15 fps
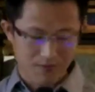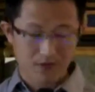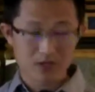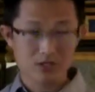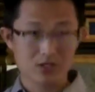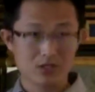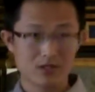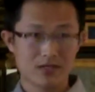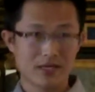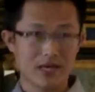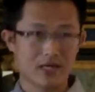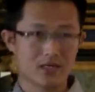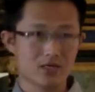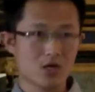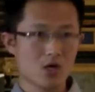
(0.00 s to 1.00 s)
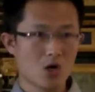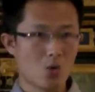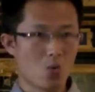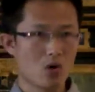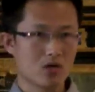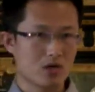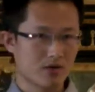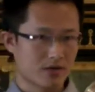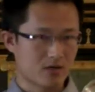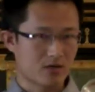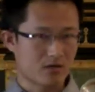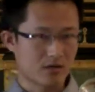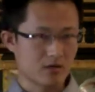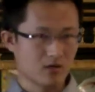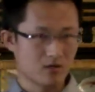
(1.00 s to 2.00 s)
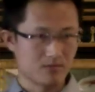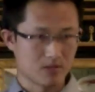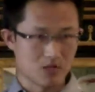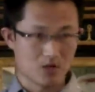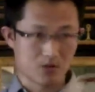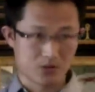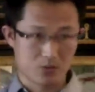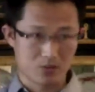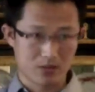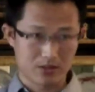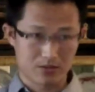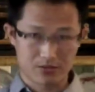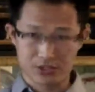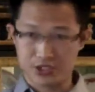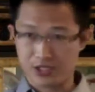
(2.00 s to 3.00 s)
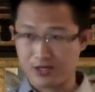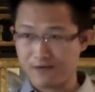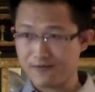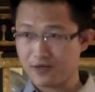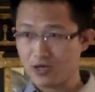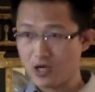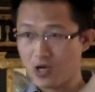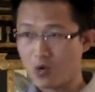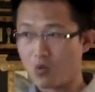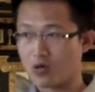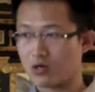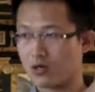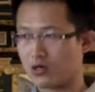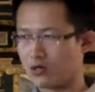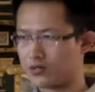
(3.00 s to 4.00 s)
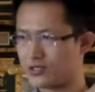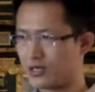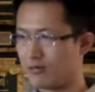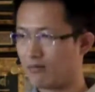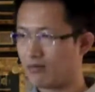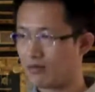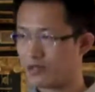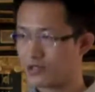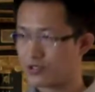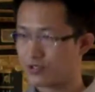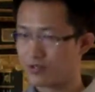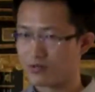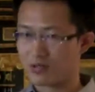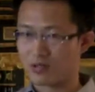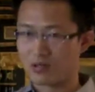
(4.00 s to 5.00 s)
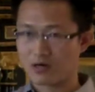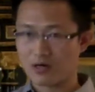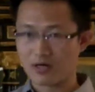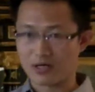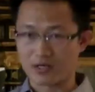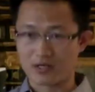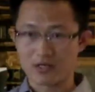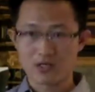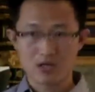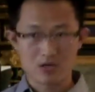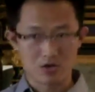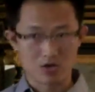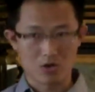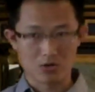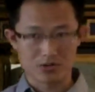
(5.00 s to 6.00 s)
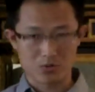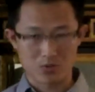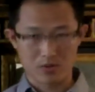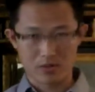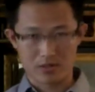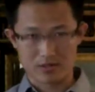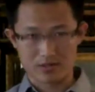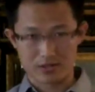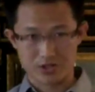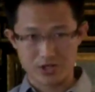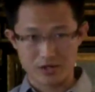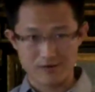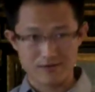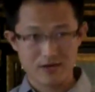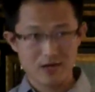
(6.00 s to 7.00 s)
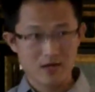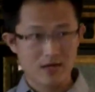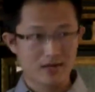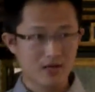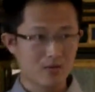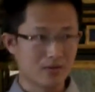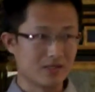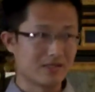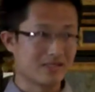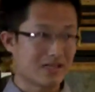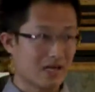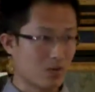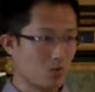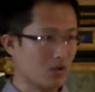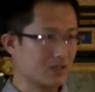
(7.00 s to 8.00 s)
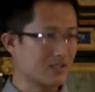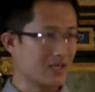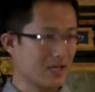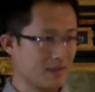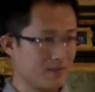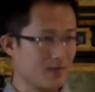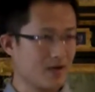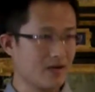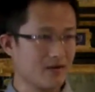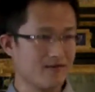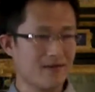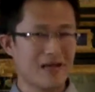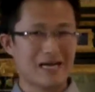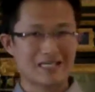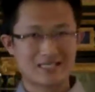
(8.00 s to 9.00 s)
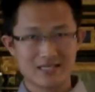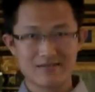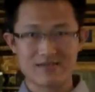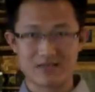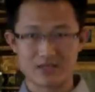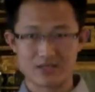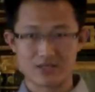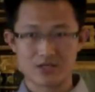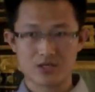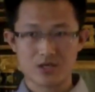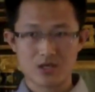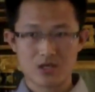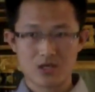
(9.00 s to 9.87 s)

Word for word: first look at what are the curriculum goals we want to achieve, what are some student learning goals we want to achieve. Then we decide what type of activities